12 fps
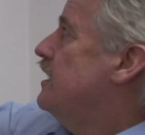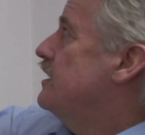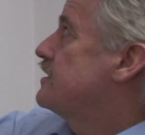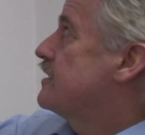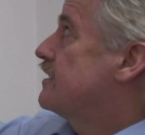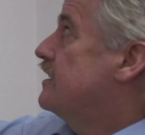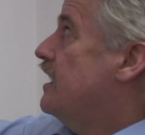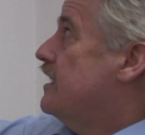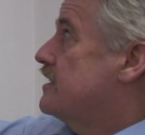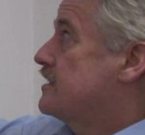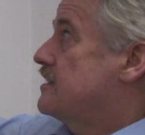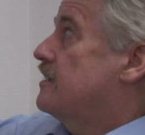it
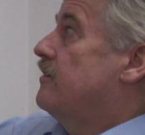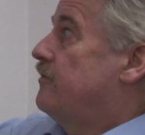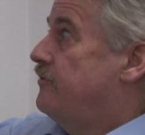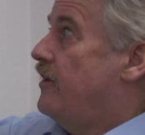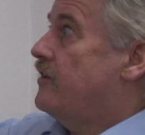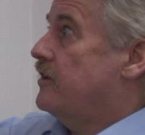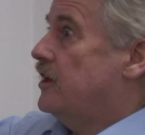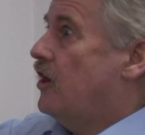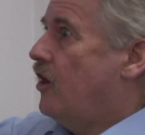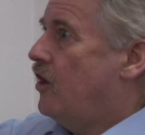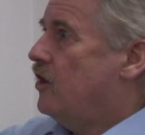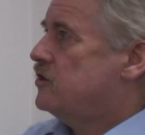gets very
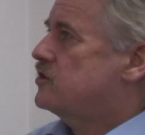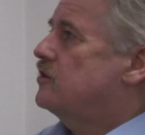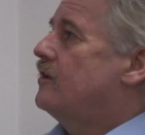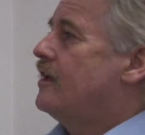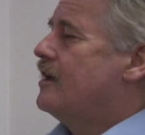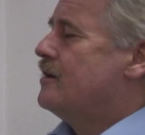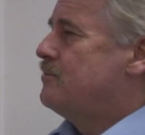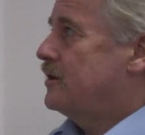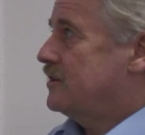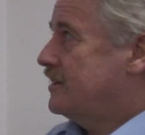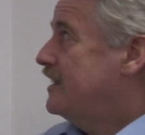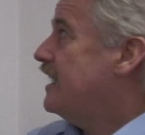hot,
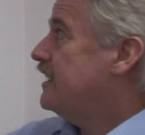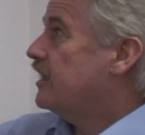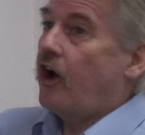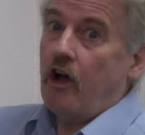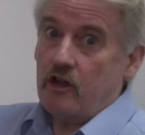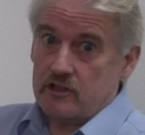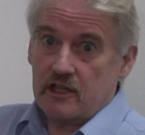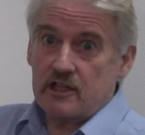but getting hot